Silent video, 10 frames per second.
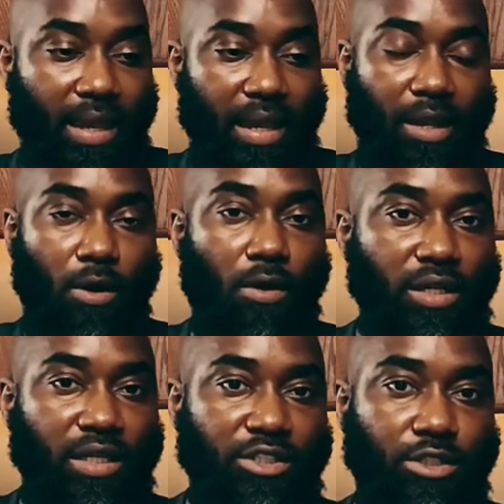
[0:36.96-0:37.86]
And all
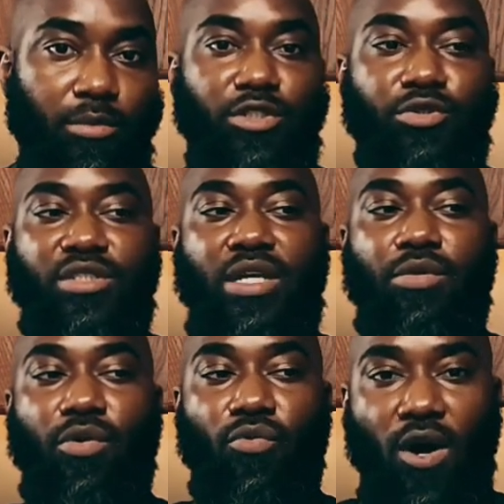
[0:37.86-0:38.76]
the instrument trays that
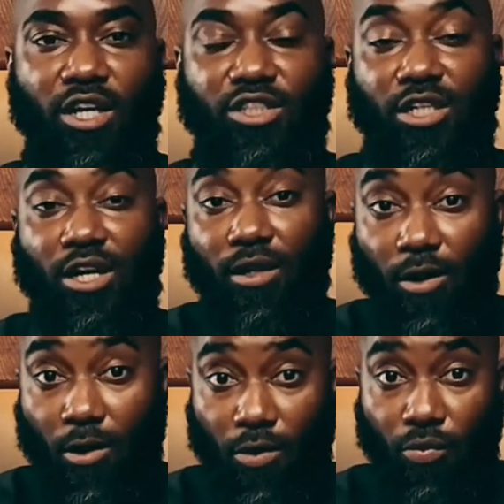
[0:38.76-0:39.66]
were washed
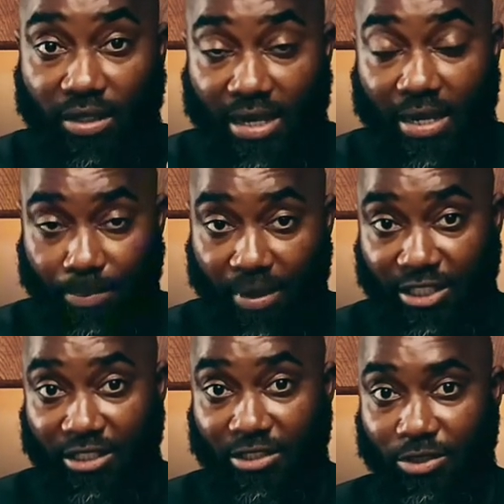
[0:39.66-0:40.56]
along with that
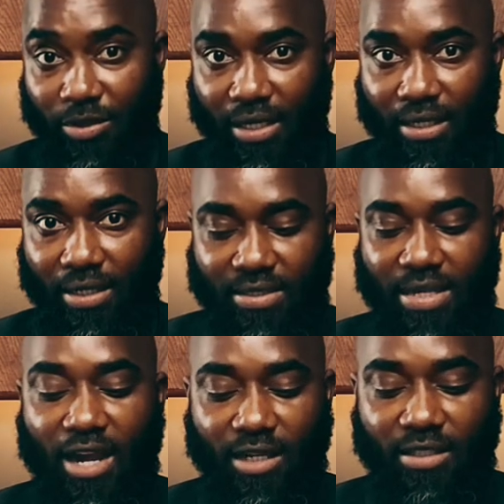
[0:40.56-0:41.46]
patient tray is
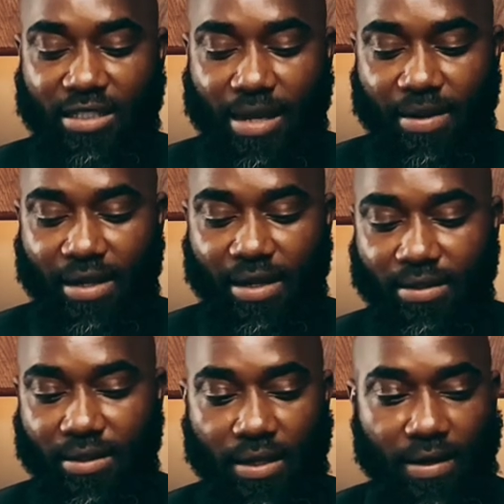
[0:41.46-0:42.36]
now contaminated.
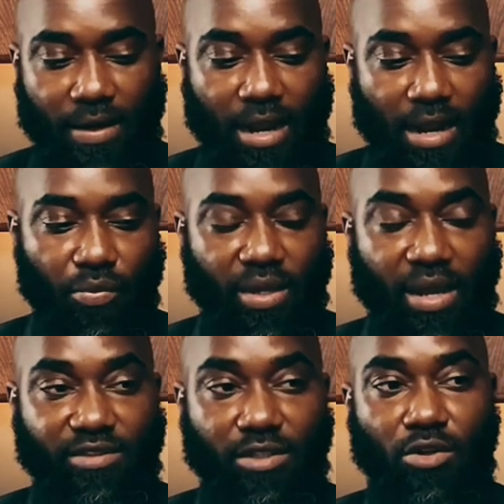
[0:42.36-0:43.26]
Now we
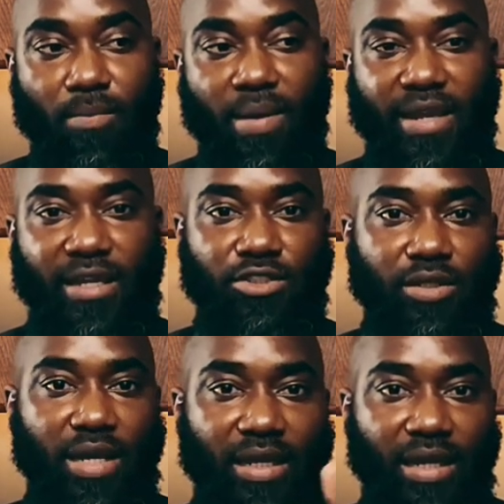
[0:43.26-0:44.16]
have to go back and
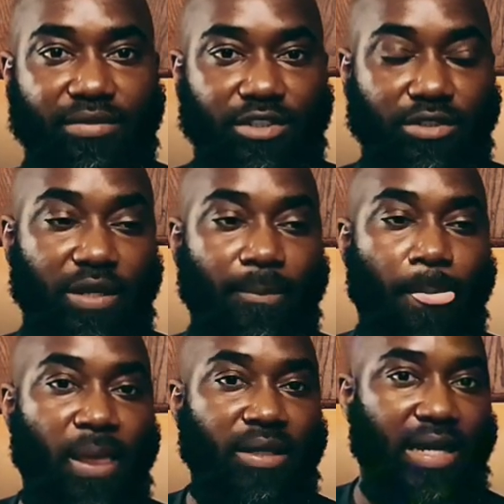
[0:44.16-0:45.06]
track every tray.
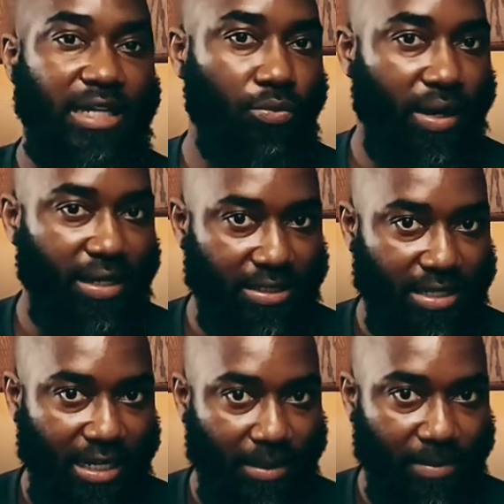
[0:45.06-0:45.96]
That's why
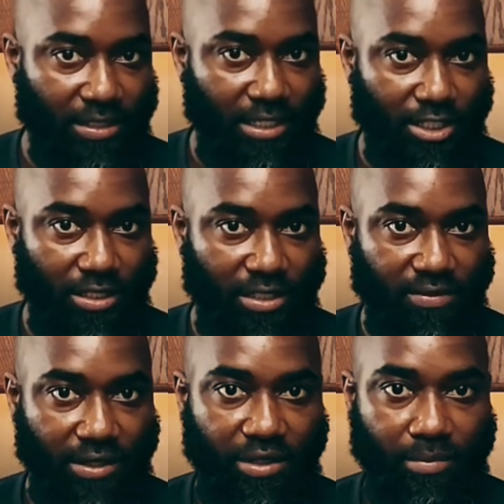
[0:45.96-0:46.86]
documentation is
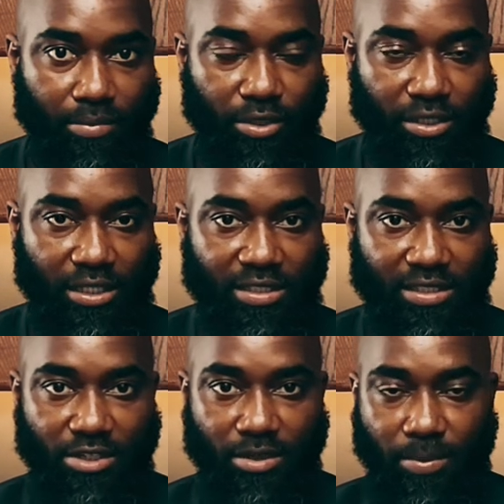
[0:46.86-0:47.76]
very important in
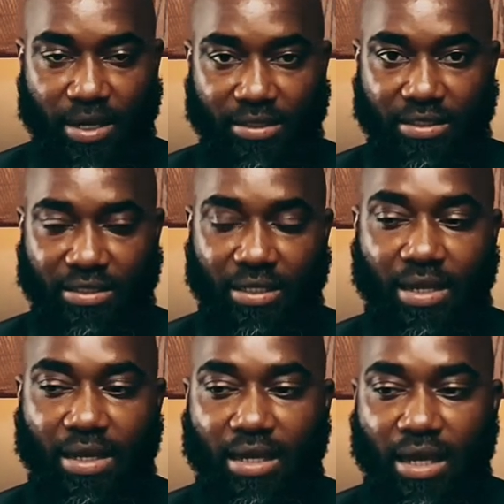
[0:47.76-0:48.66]
sterile processing.
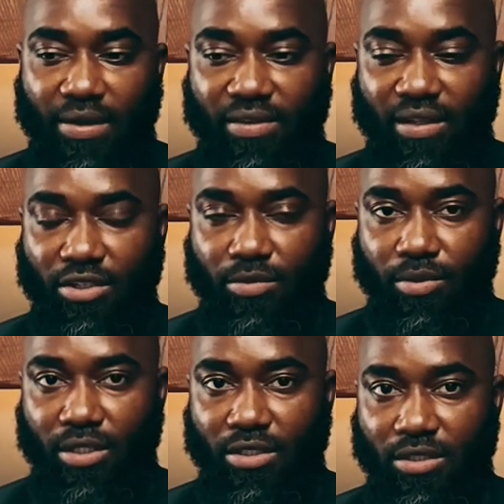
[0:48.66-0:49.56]
Everything you
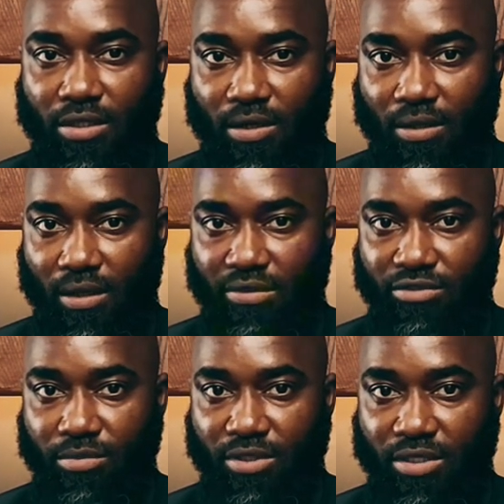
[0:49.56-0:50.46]
put into the autoclave
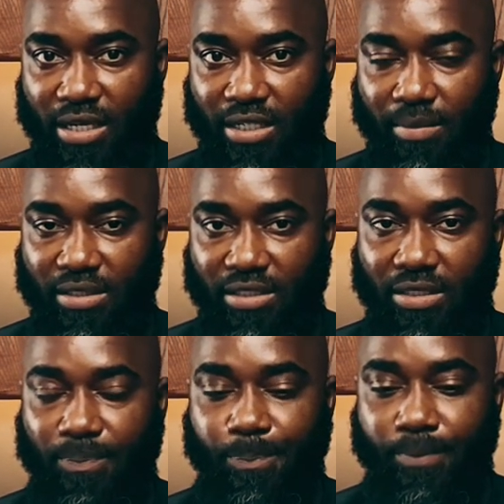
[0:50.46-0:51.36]
should be
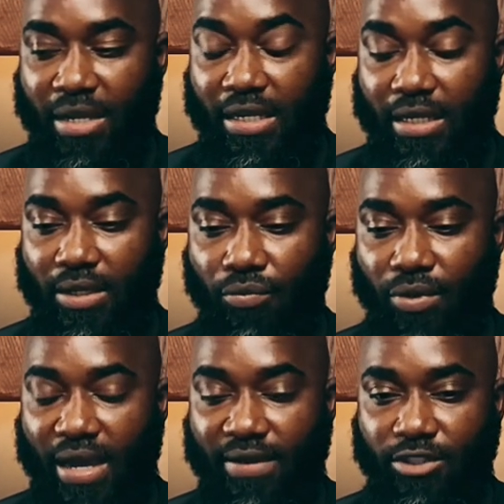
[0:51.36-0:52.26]
documented. Meaning,
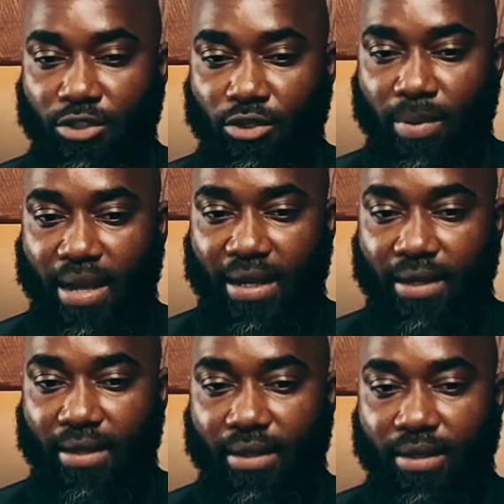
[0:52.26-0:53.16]
we have to go back,
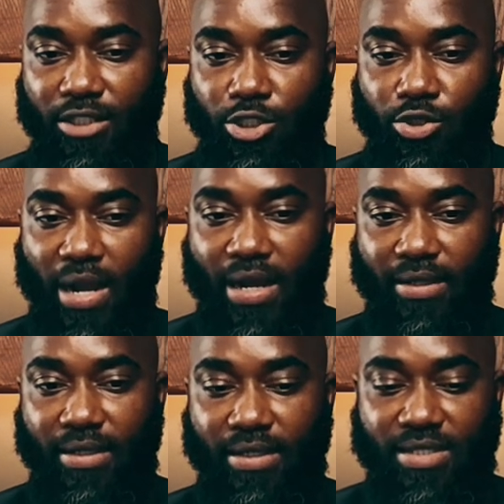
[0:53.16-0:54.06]
track
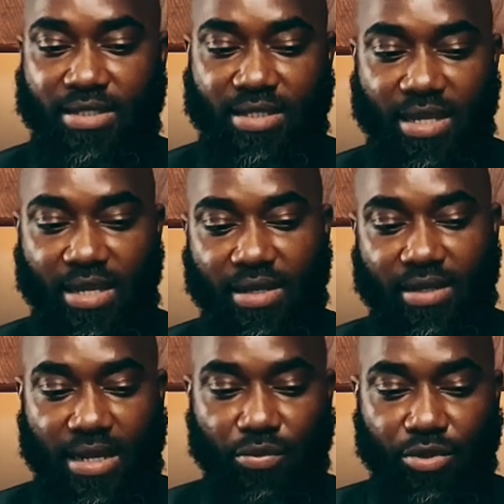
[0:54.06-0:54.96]
the sink
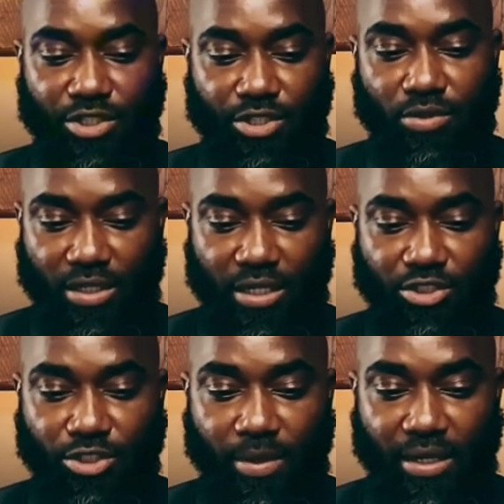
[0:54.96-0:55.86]
that we soak the
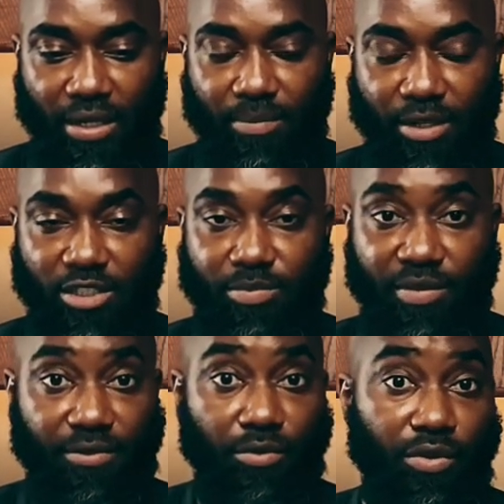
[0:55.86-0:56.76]
instrument in, because
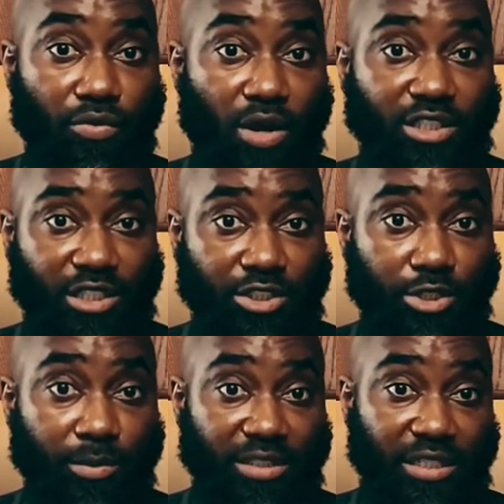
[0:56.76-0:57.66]
before we wash
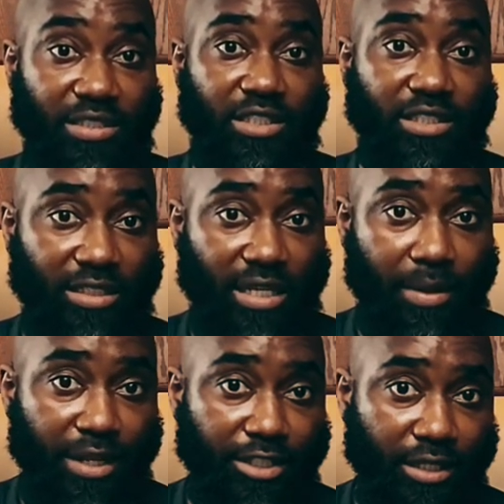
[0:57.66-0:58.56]
instruments in
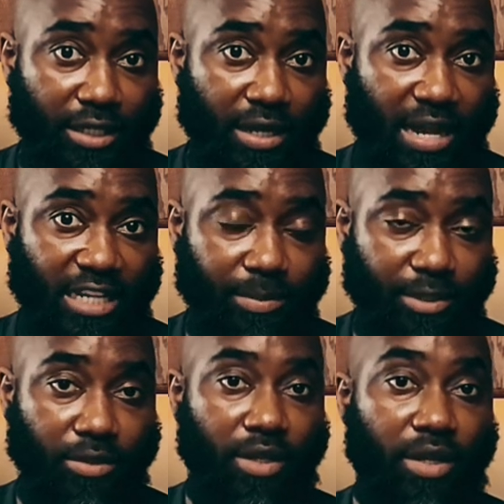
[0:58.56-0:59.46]
decontamination in the
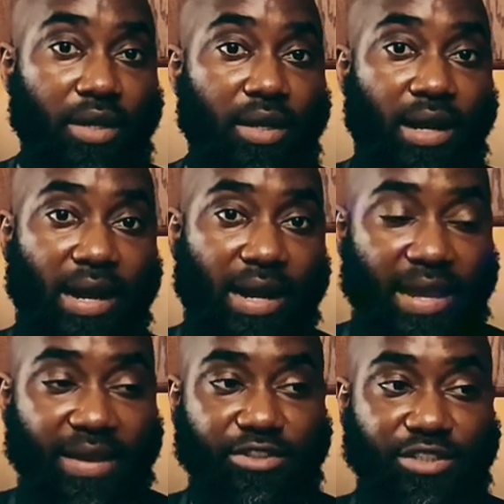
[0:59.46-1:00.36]
hospital, I
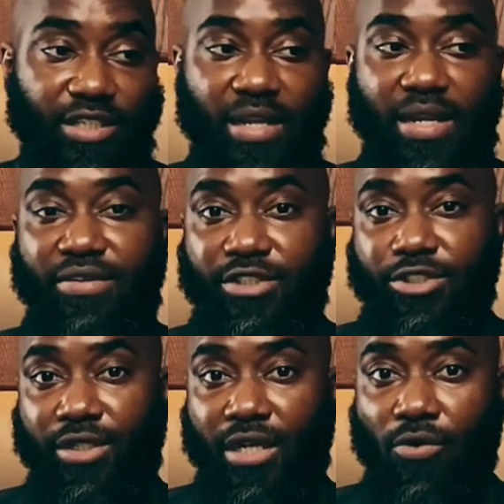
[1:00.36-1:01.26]
have to scan every
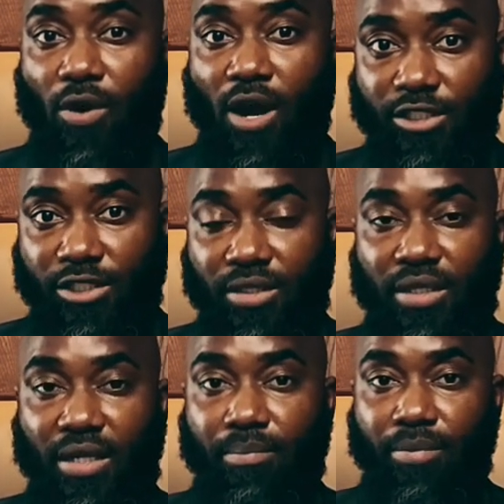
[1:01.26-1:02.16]
tray I wash
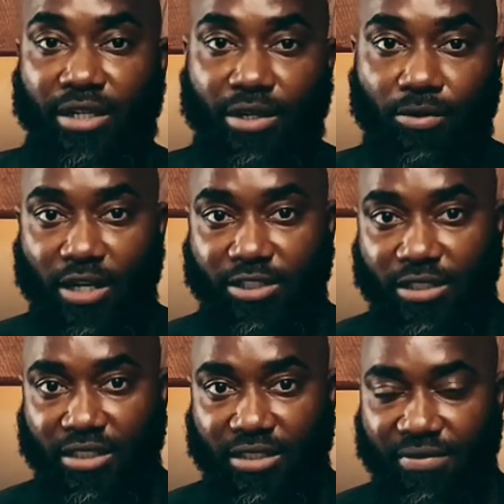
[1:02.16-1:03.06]
and put in a washer
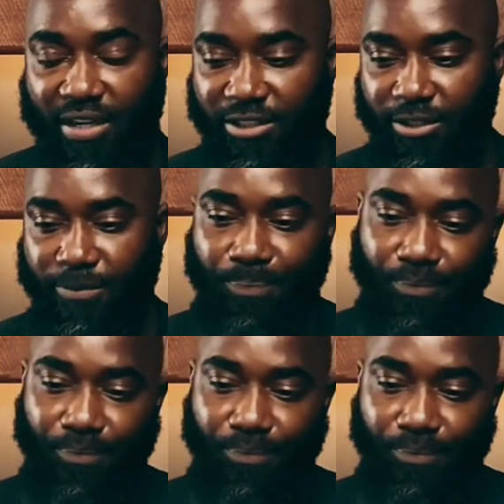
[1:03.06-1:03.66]
disinfector.